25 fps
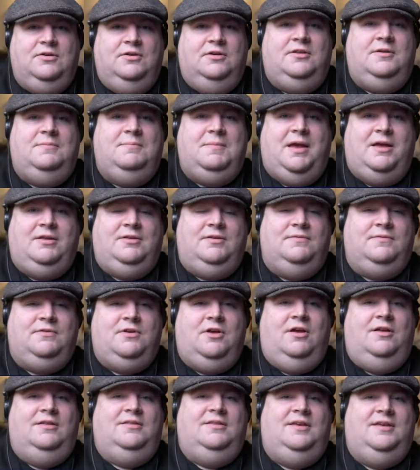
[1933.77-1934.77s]
good amount of
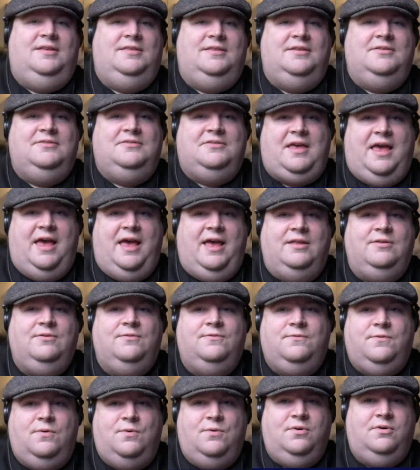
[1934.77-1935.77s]
content designed
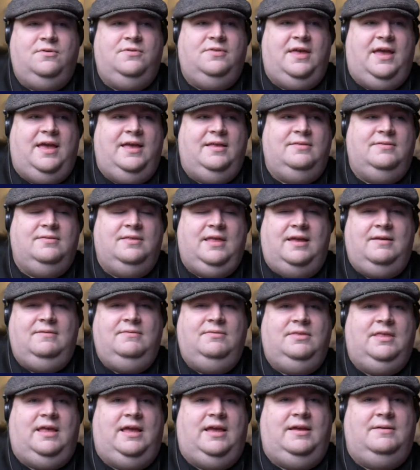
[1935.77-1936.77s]
for
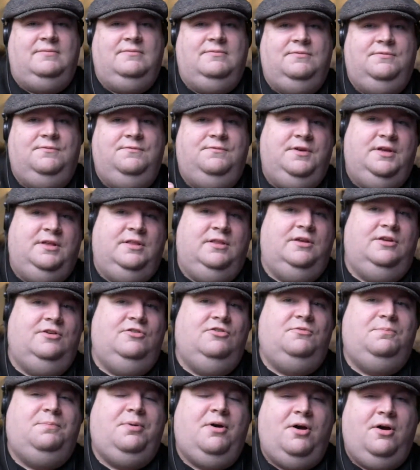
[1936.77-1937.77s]
that
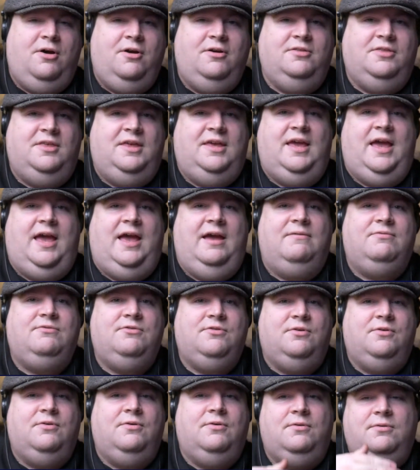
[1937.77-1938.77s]
village part, the
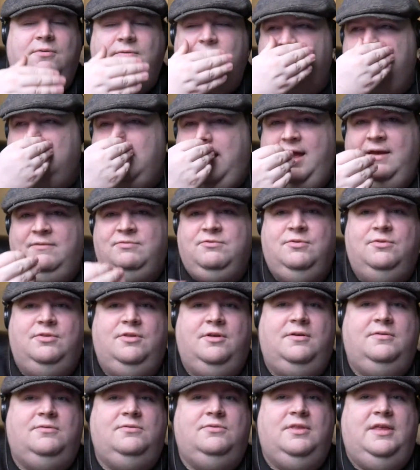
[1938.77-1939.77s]
after
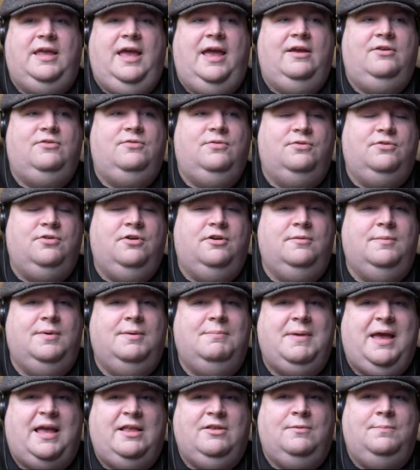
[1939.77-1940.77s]
the actual
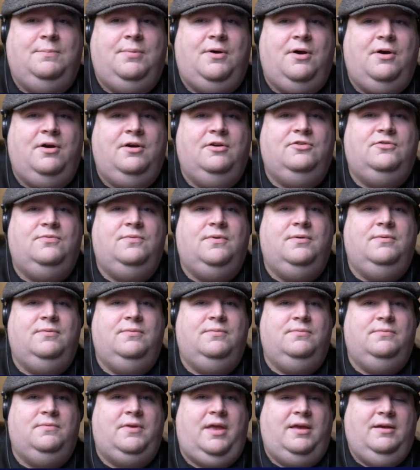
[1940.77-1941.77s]
tournament battle parts,
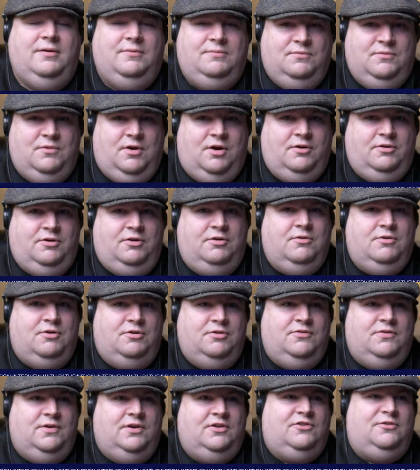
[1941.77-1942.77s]
where like, are you
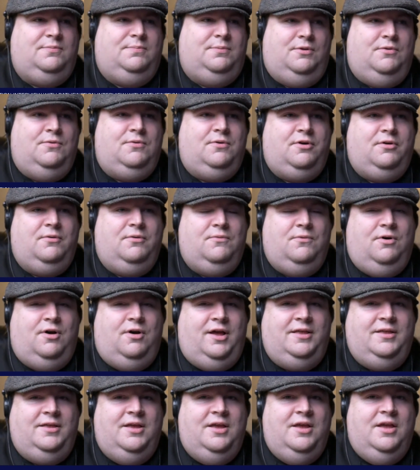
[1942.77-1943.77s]
going to explore
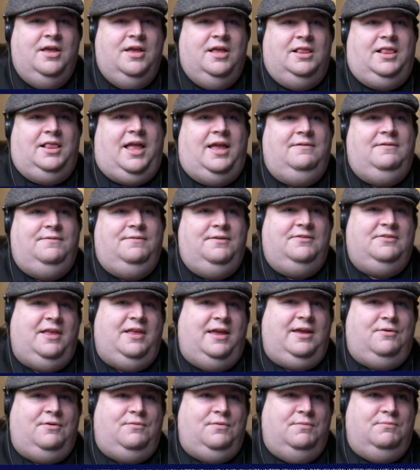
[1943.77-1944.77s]
what life is
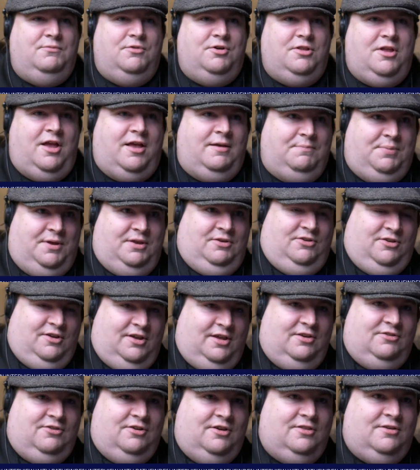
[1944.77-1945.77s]
like when we're not punching
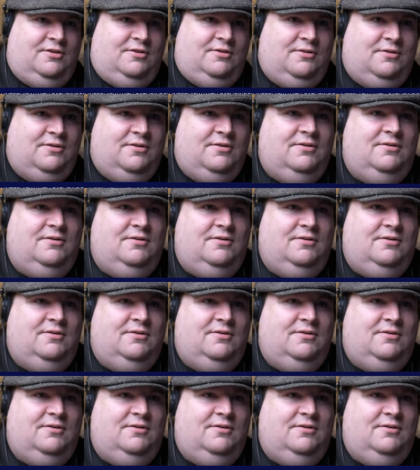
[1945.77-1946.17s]
each other?